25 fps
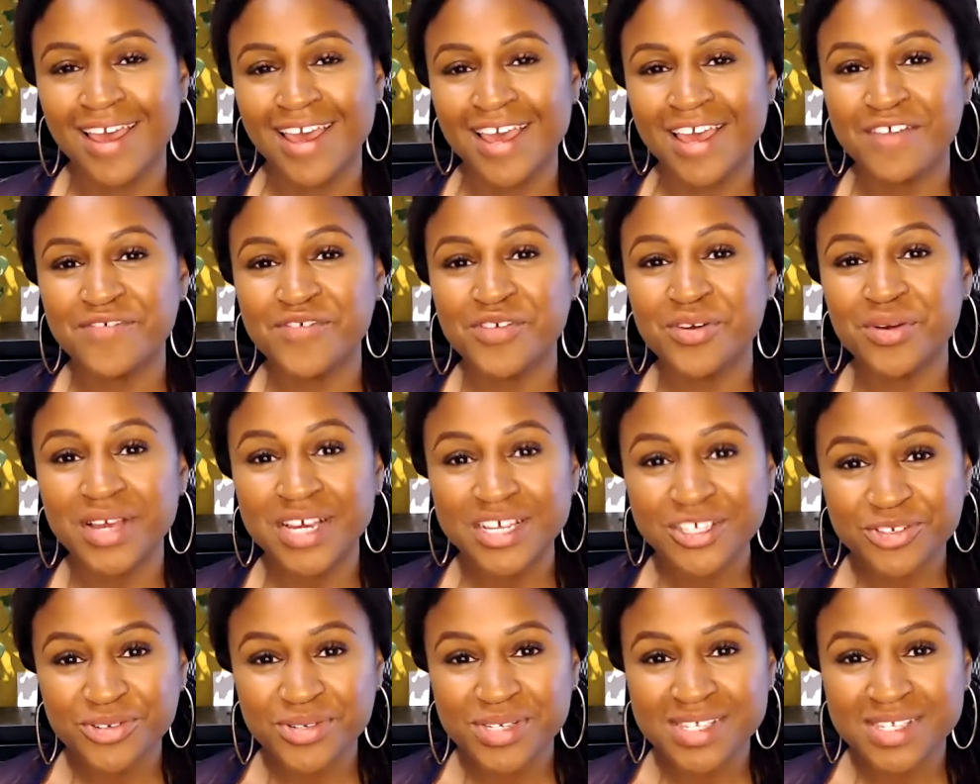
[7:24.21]
If you're
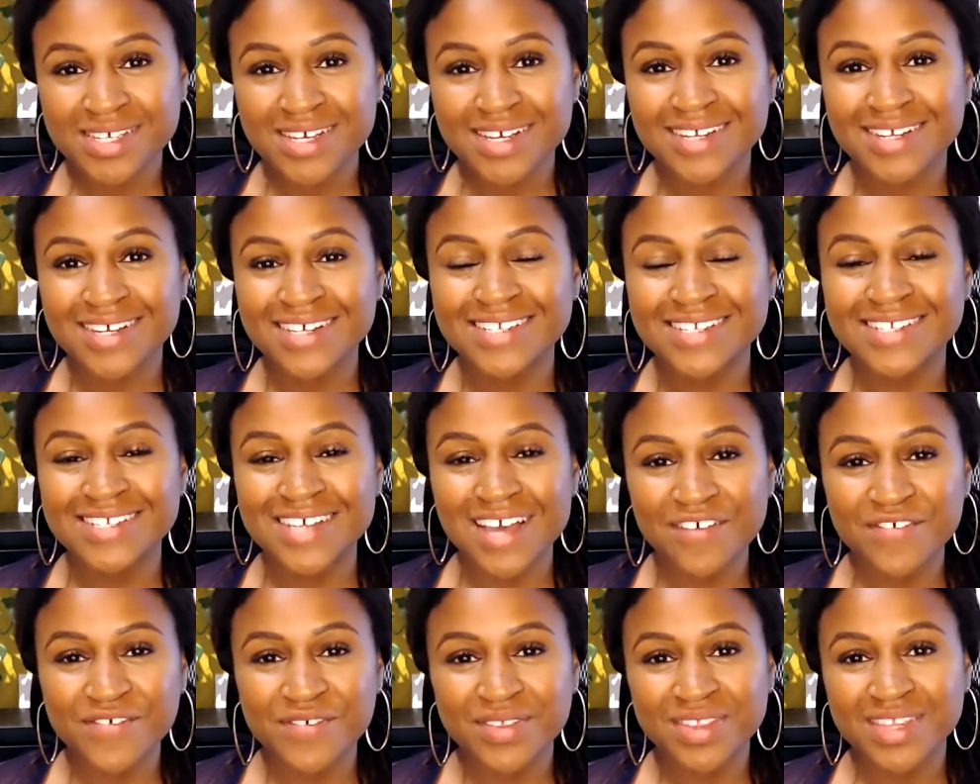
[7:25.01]
interested,
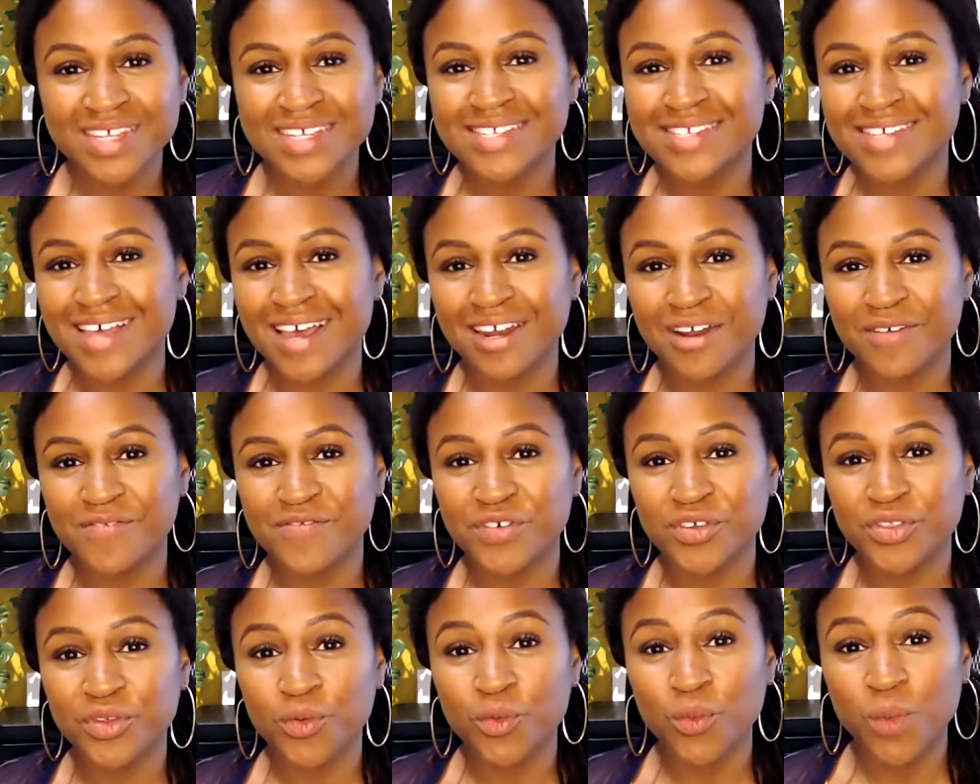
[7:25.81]
definitely sign up
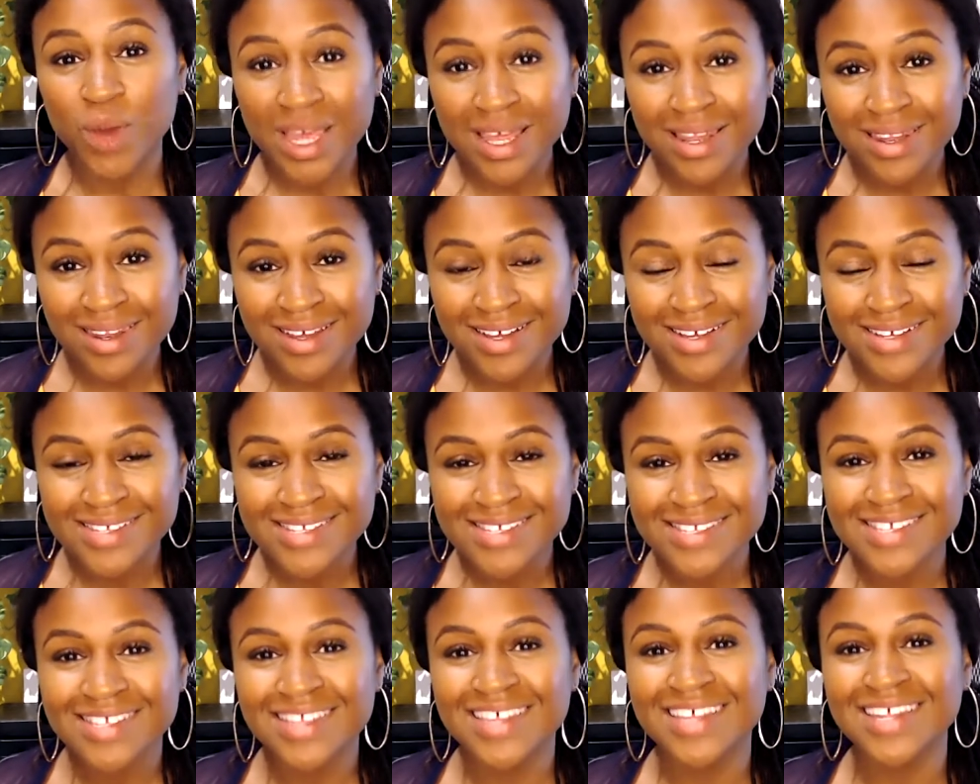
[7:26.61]
for the wait
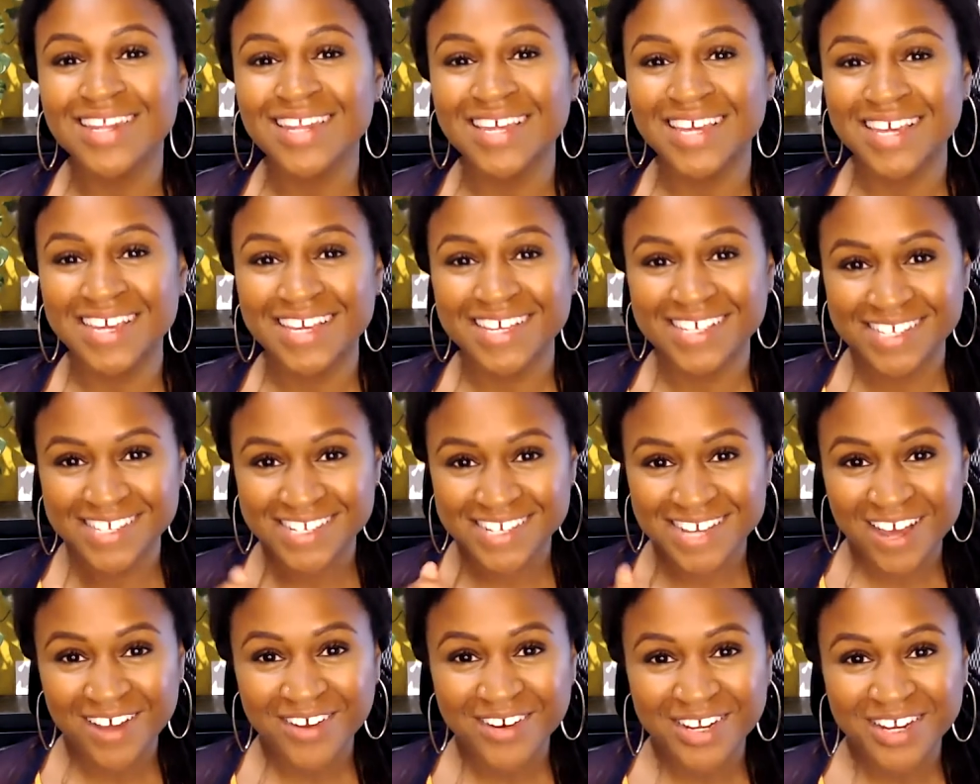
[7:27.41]
list. The link is
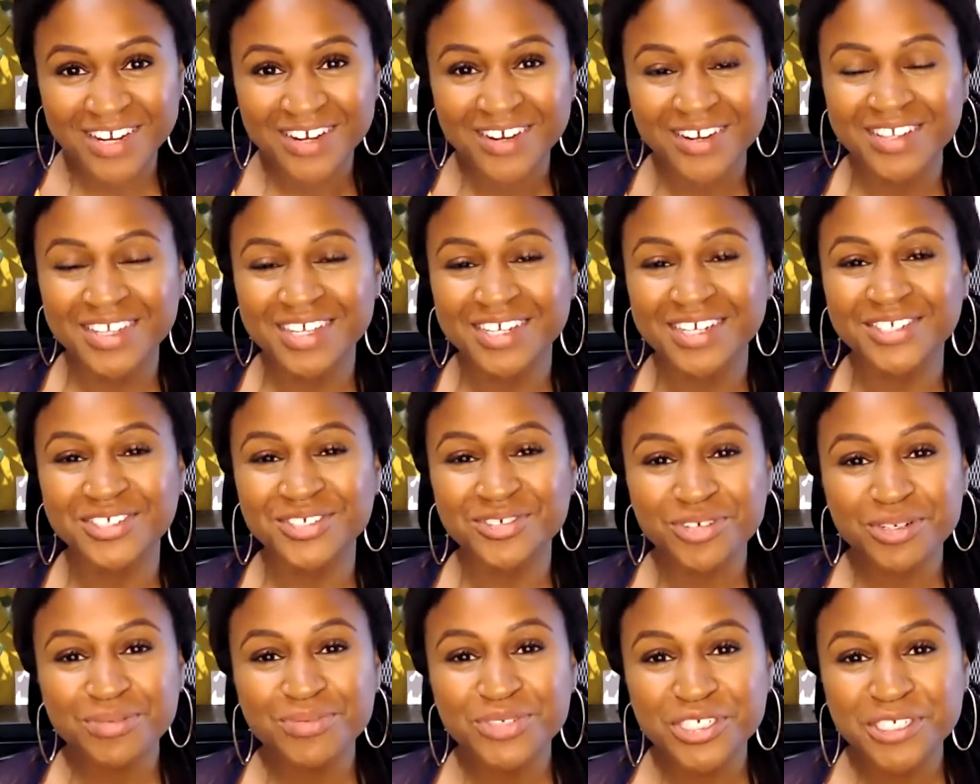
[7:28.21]
down here in the
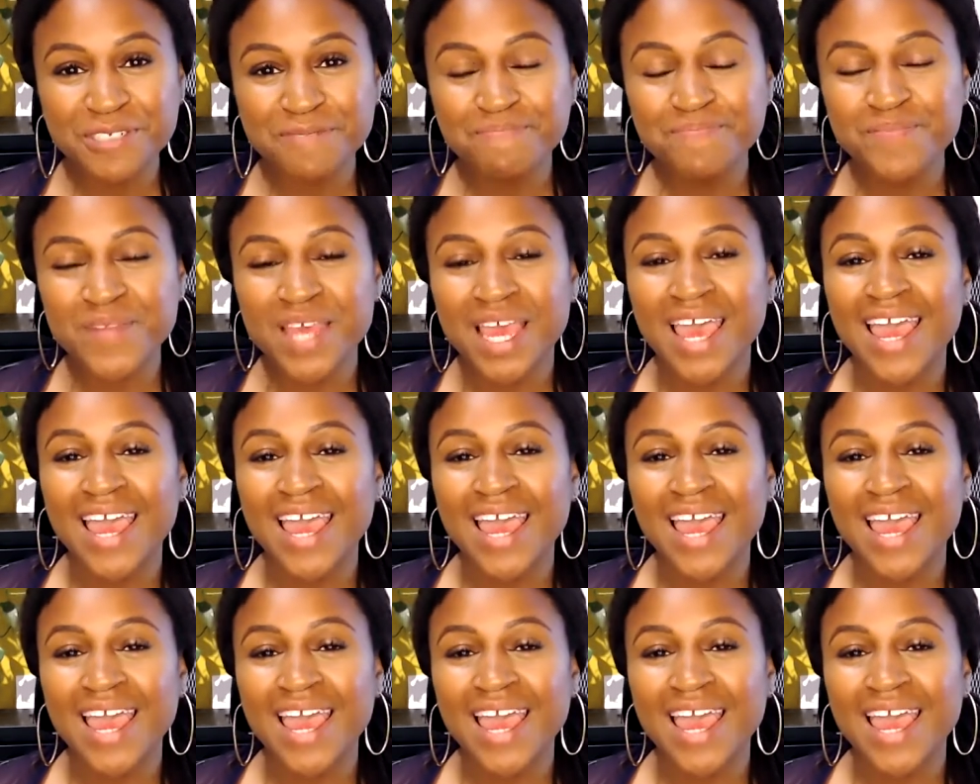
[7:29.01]
description.